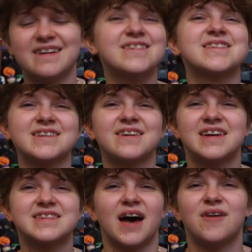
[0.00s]
it was a
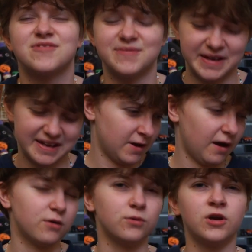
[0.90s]
great time for me.
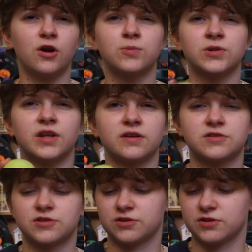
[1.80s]
How do I open
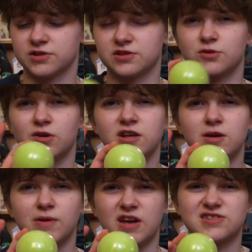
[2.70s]
this? Because it's got like
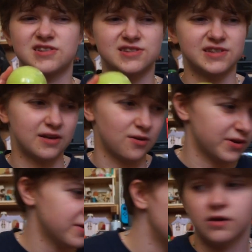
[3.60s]
a plastic seal on
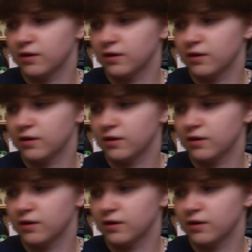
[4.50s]
it.